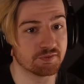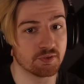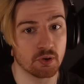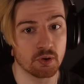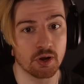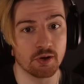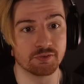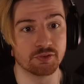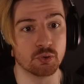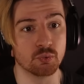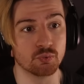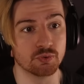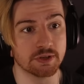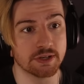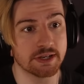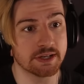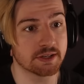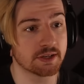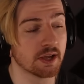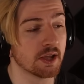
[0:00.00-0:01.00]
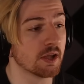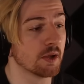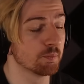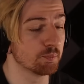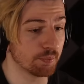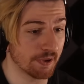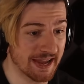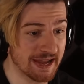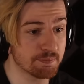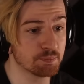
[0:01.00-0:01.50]
full of unique
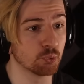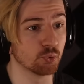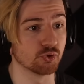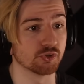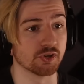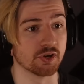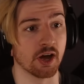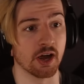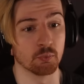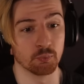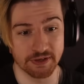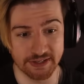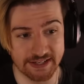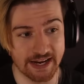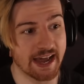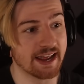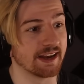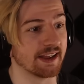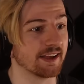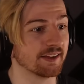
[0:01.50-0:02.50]
people tonight. We get